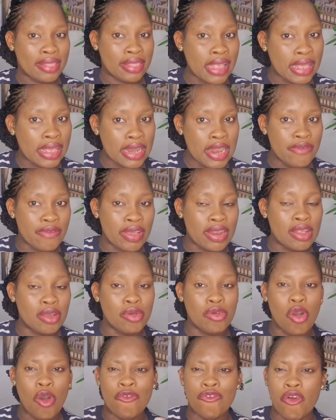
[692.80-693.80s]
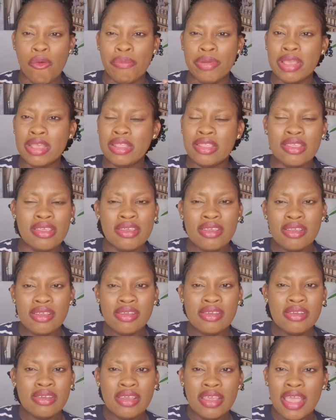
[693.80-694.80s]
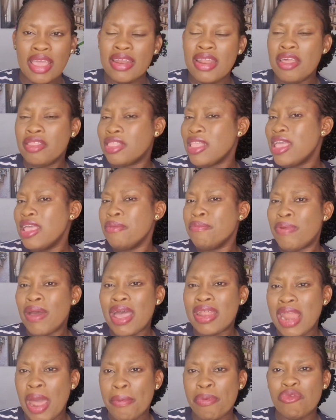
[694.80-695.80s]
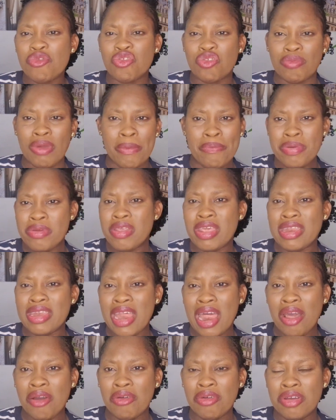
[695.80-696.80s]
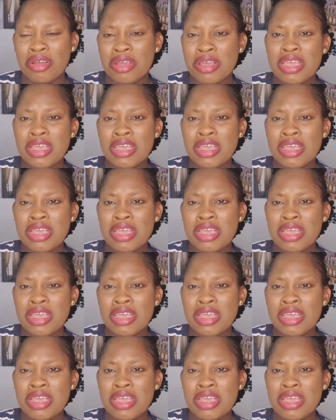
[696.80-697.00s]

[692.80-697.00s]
thing. God forbid anything bad happens to my parent now.